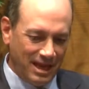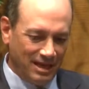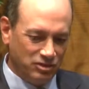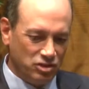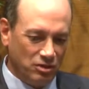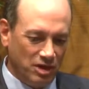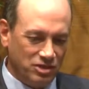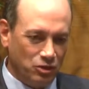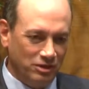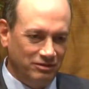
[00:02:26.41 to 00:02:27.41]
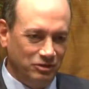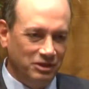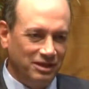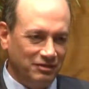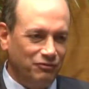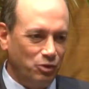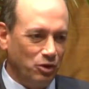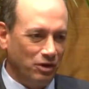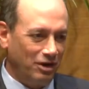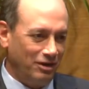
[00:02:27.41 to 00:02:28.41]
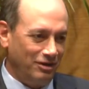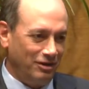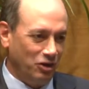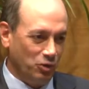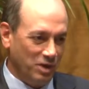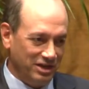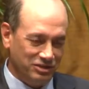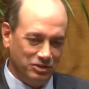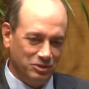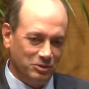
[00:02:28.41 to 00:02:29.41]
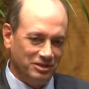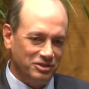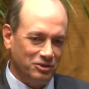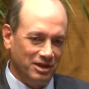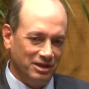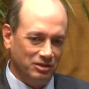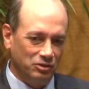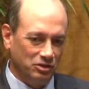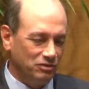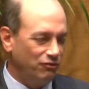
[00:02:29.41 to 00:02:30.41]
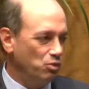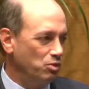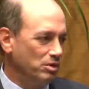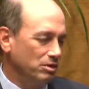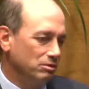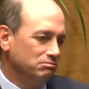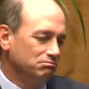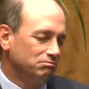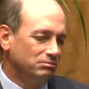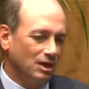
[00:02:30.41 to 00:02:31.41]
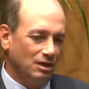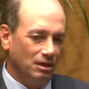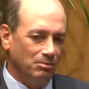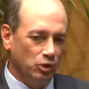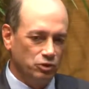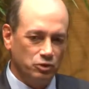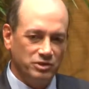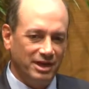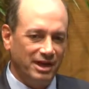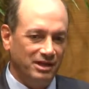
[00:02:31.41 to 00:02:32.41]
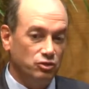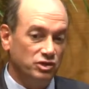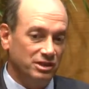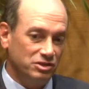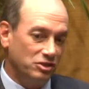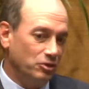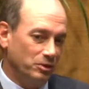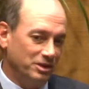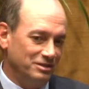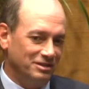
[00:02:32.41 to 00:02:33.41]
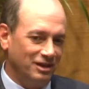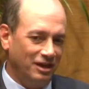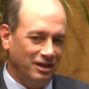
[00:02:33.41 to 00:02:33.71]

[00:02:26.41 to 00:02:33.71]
And so I started looking for other ways to do it. So I looked for mergers that had interesting securities.